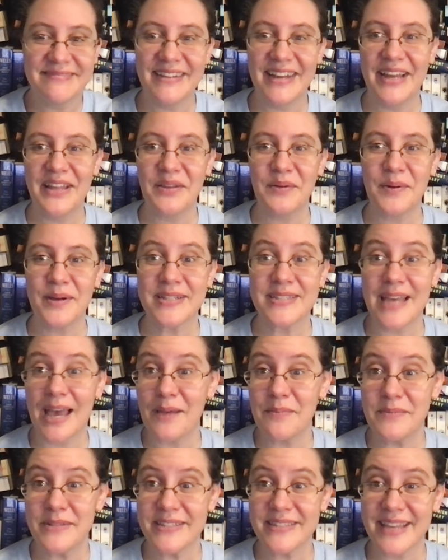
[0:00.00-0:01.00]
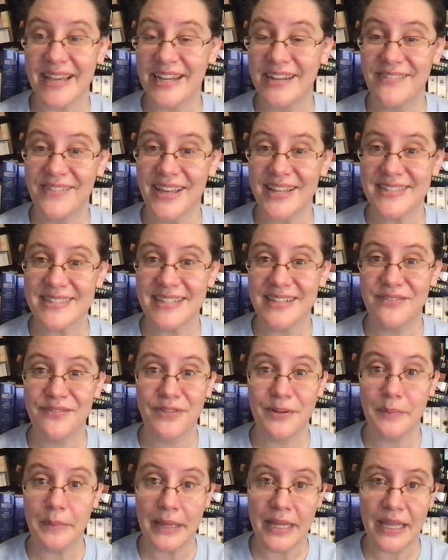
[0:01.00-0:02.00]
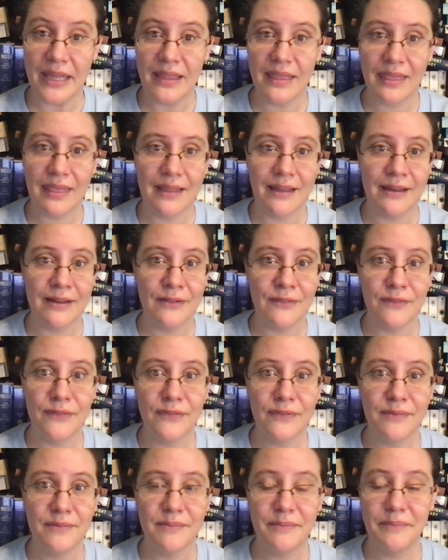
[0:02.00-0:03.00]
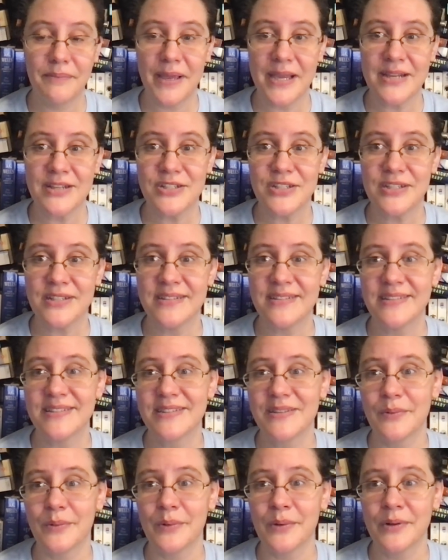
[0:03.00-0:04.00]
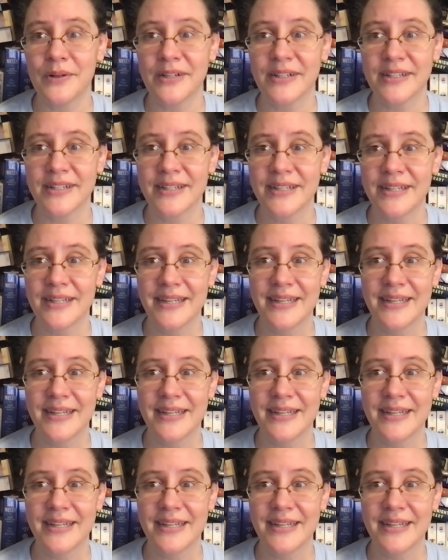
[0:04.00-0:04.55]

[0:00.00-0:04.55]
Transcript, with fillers: Otherwise, I'm just kind of guessing from length of pages or